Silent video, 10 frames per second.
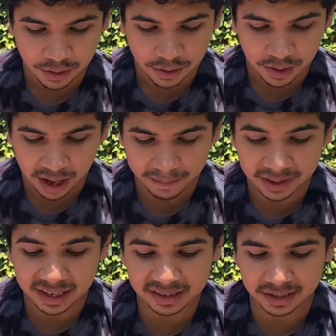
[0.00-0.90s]

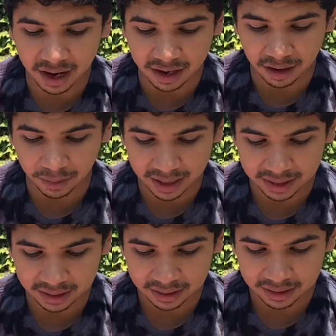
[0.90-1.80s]
Everything's gone already.
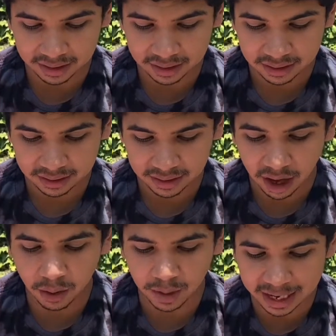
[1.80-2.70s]

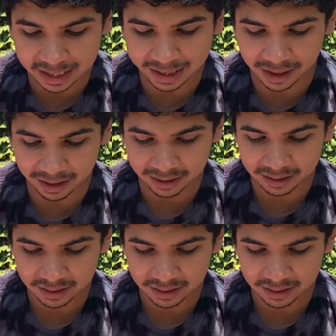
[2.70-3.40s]
Already gone.